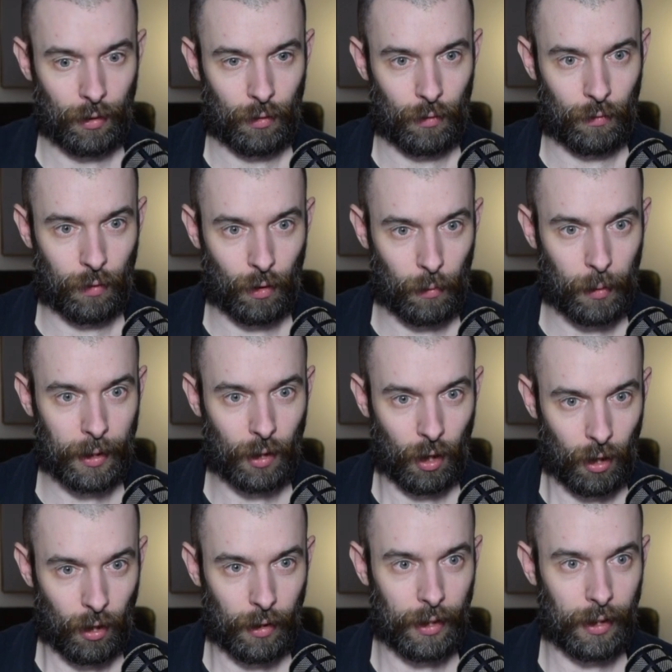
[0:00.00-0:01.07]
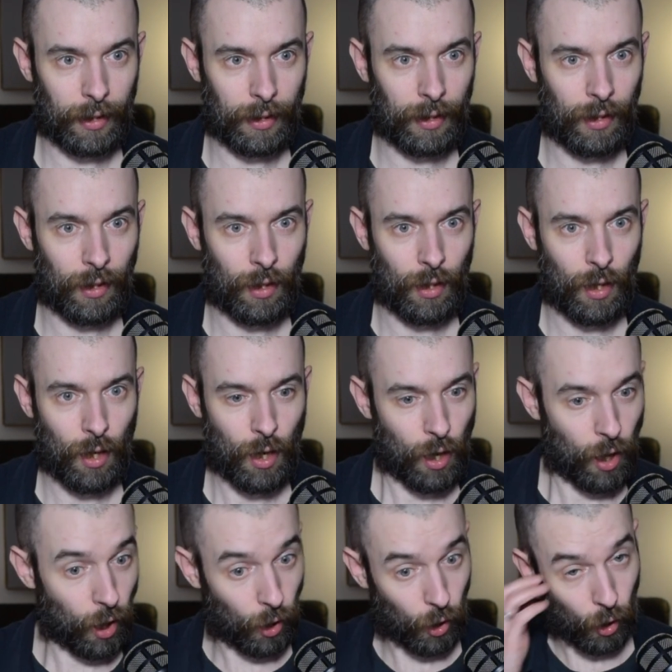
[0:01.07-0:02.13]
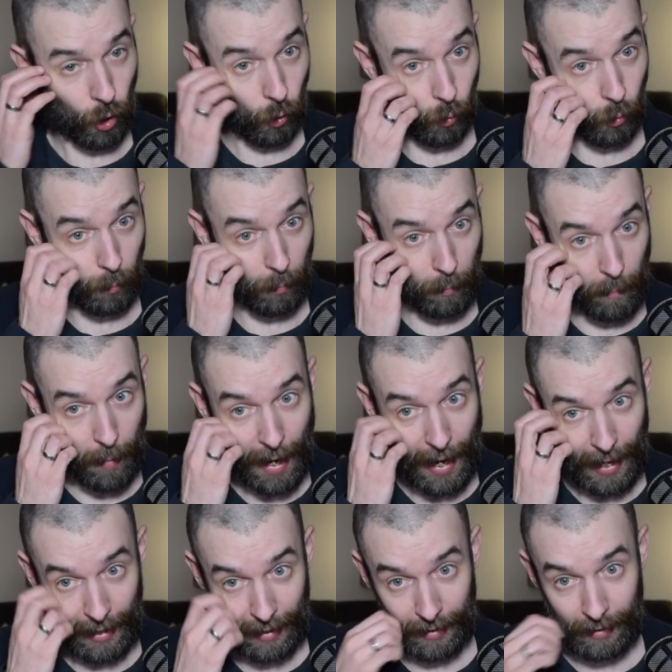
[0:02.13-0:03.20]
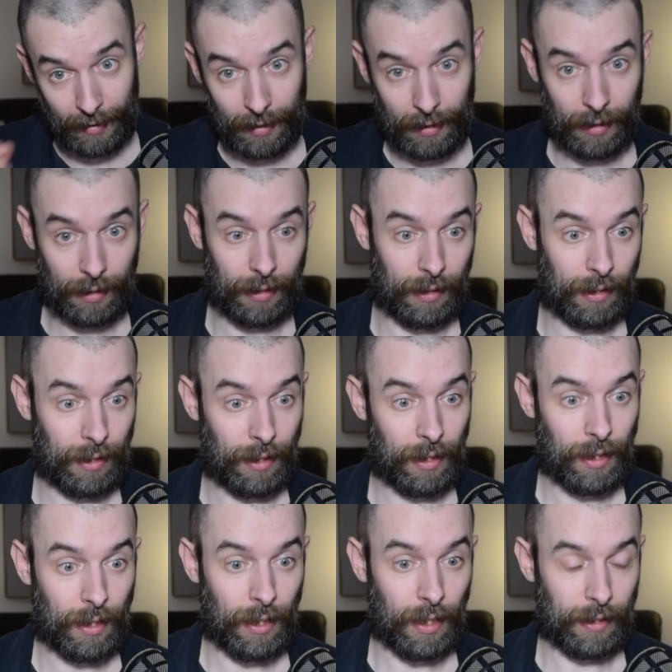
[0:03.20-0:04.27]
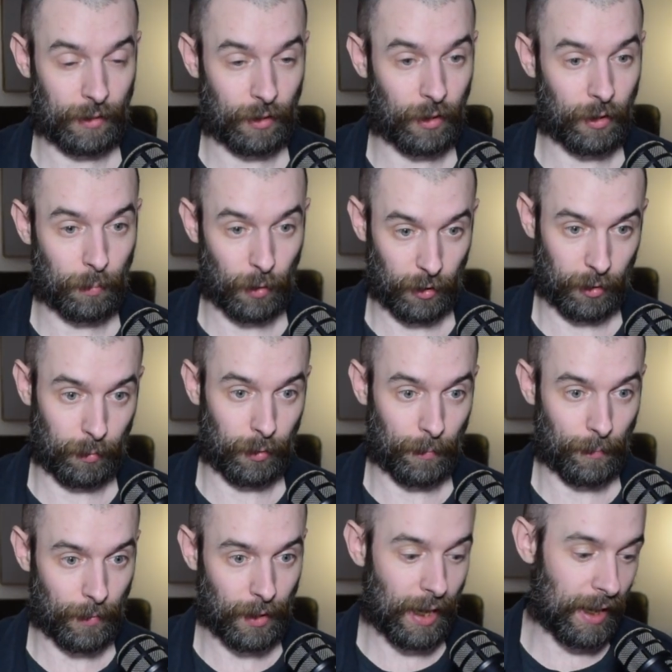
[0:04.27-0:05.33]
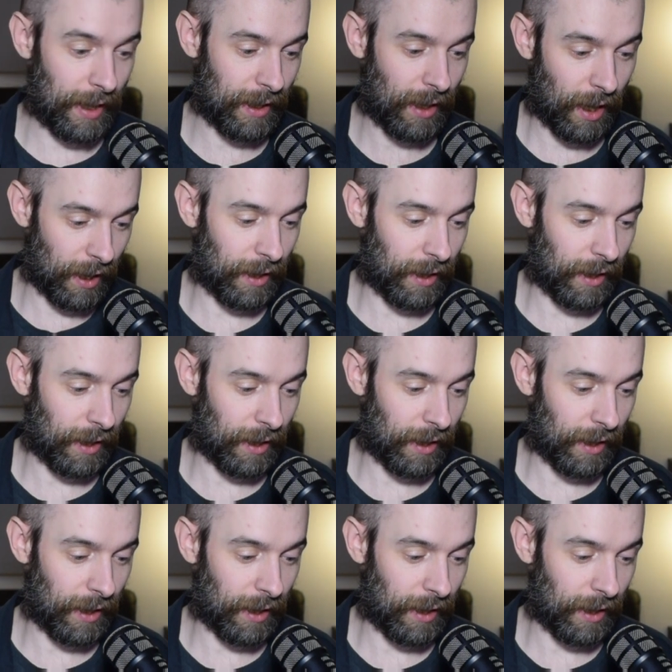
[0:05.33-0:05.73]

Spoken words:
for recording a whole band as good as possible. And